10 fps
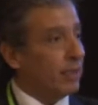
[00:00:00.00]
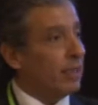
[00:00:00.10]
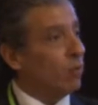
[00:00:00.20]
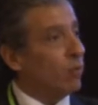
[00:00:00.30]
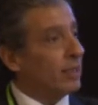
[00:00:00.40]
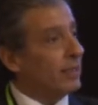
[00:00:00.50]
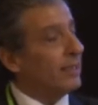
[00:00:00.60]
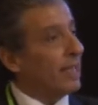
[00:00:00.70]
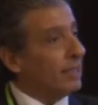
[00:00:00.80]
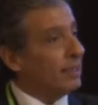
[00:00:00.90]
It was
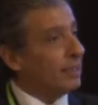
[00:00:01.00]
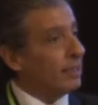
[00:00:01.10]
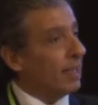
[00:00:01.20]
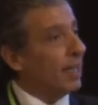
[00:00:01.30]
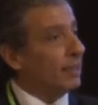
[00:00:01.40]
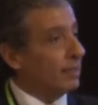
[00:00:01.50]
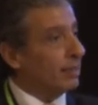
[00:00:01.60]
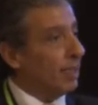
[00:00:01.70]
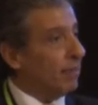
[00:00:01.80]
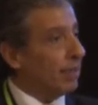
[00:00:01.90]
in
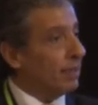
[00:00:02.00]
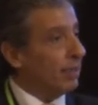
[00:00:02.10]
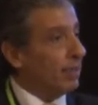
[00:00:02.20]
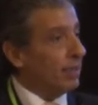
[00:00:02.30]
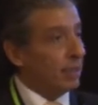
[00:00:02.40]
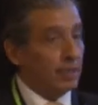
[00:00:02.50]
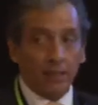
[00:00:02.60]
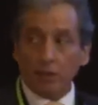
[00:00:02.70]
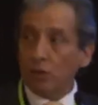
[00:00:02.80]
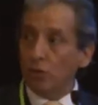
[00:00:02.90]
1987
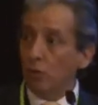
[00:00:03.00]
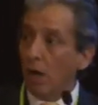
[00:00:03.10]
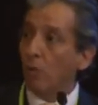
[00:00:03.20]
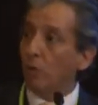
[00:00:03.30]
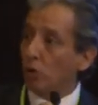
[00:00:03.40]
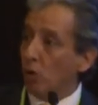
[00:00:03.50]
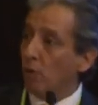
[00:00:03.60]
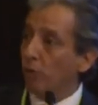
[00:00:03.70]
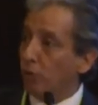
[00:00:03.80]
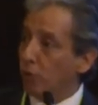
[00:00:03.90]
that through Our
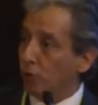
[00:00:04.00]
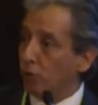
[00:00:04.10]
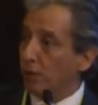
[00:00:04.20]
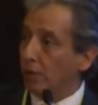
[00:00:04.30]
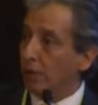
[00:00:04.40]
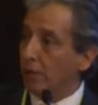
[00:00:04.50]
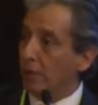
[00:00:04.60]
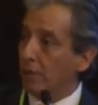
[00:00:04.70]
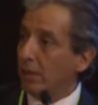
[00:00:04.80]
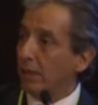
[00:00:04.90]
Common Future,
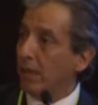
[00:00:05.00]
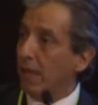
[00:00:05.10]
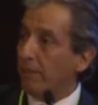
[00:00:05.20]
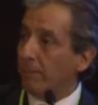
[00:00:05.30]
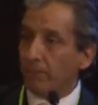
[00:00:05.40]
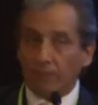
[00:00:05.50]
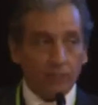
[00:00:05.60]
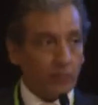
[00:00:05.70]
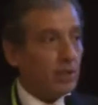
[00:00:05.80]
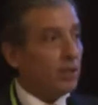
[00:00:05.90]
the
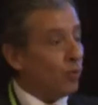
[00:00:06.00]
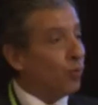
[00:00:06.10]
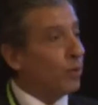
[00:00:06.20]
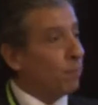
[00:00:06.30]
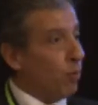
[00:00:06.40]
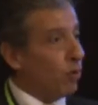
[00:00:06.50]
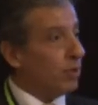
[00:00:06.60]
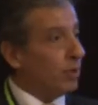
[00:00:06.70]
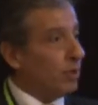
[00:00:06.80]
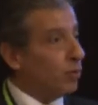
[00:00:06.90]

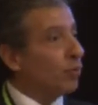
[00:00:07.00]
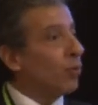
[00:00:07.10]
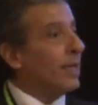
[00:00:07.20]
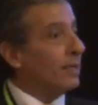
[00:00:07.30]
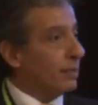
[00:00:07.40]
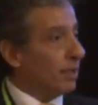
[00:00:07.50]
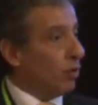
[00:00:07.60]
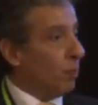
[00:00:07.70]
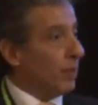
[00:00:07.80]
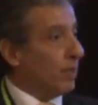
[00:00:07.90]
report raised the
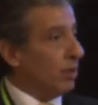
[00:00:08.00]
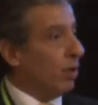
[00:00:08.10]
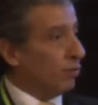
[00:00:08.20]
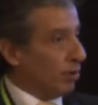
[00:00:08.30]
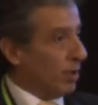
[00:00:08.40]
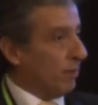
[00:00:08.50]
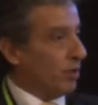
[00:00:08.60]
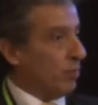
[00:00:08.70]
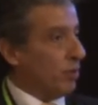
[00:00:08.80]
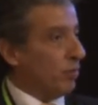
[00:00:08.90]
topic of sustainable
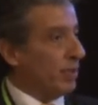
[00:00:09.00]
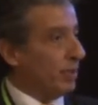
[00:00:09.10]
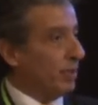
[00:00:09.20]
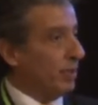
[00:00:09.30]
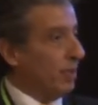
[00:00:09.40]
development.